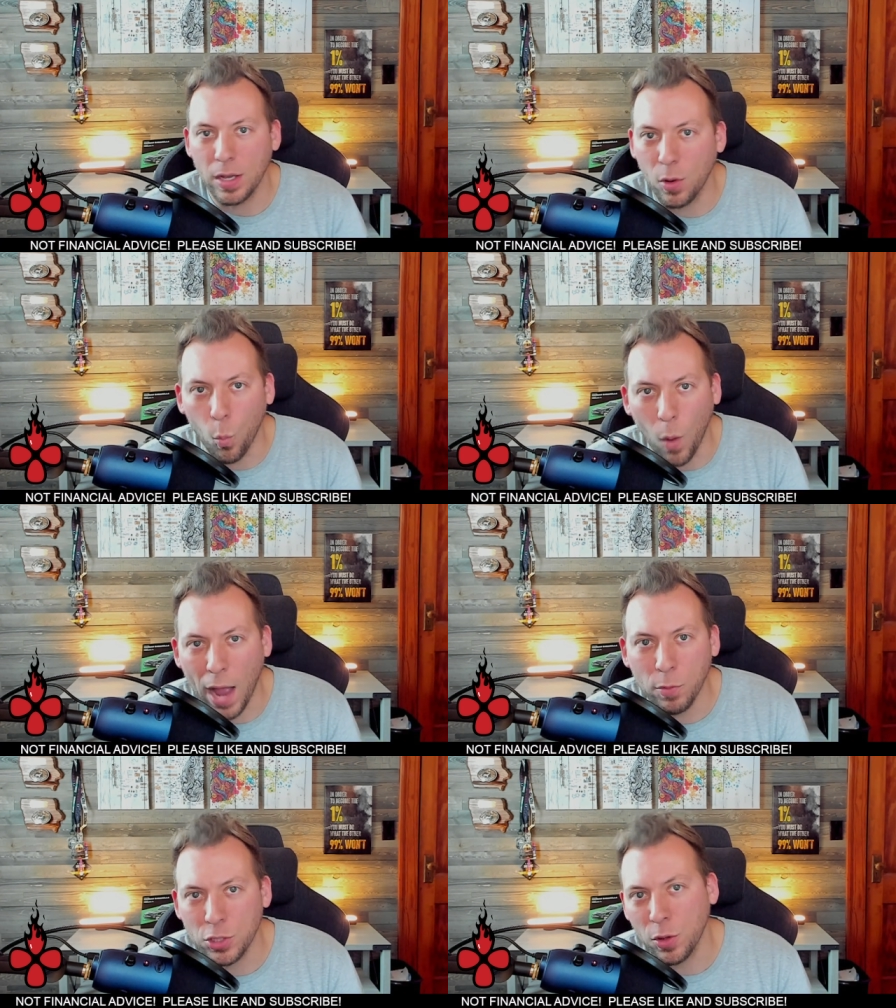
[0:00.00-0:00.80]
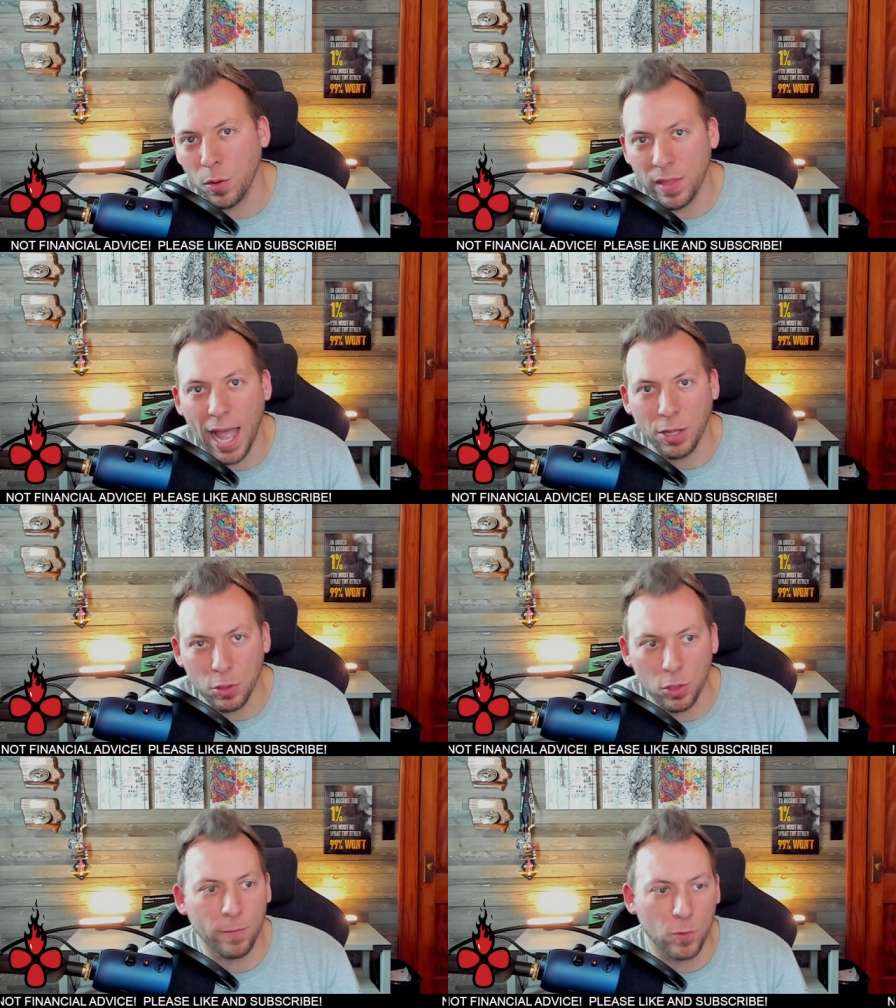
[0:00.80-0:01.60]
why would you go to that?
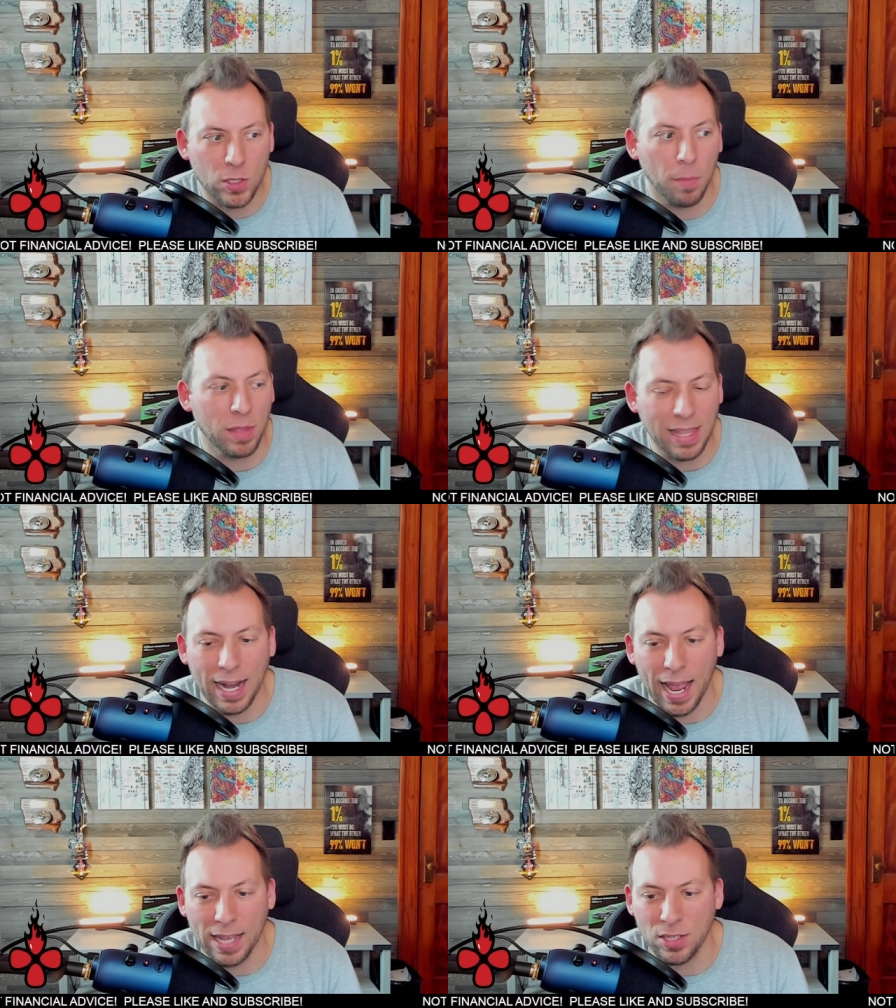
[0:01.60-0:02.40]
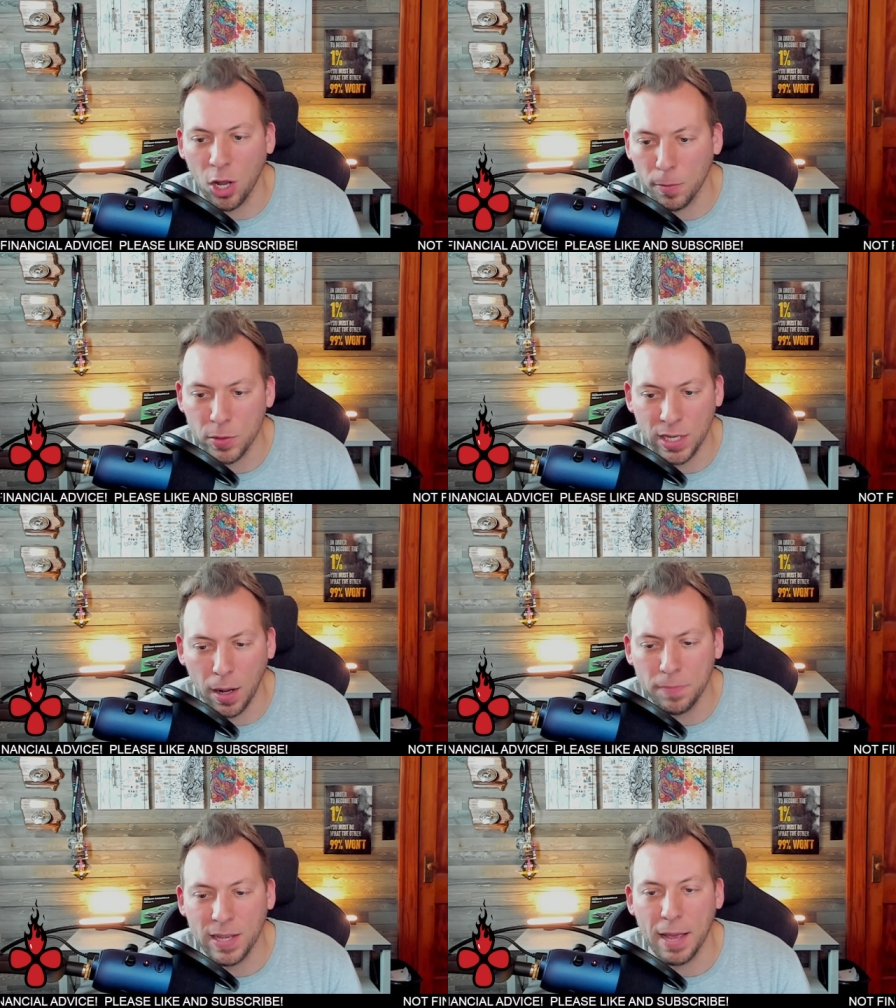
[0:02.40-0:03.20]
You'd look for something that has 100%
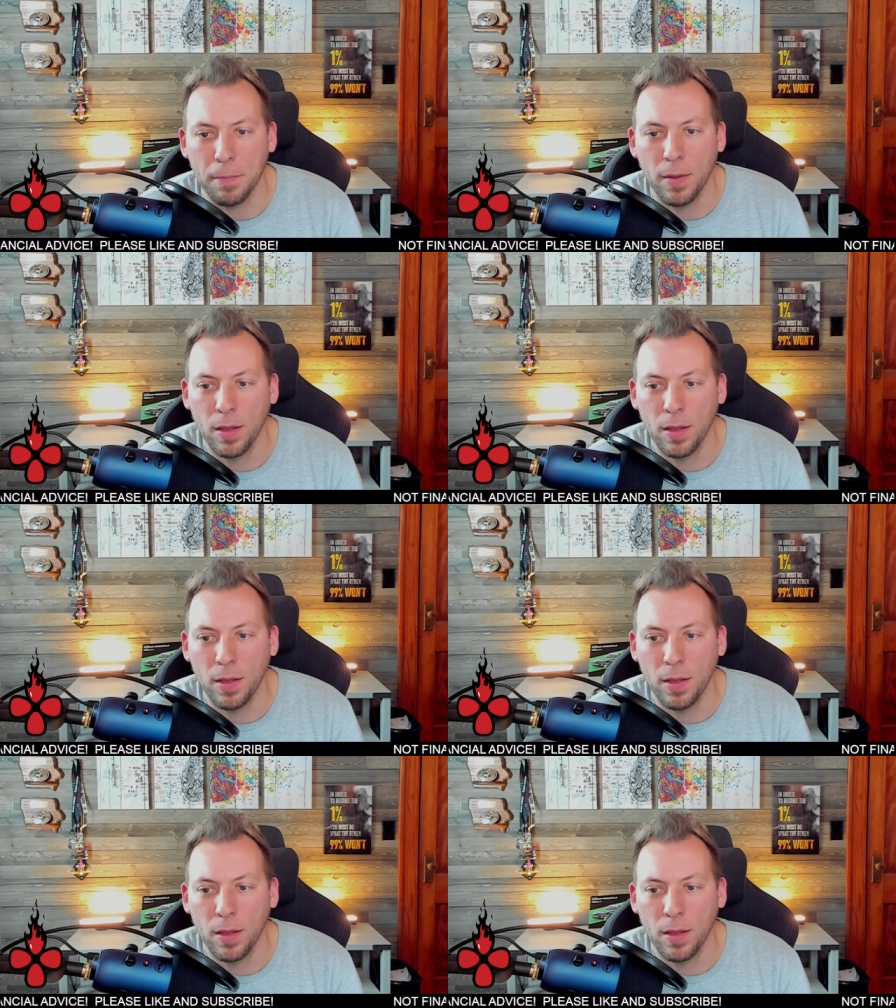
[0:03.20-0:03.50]
uptime.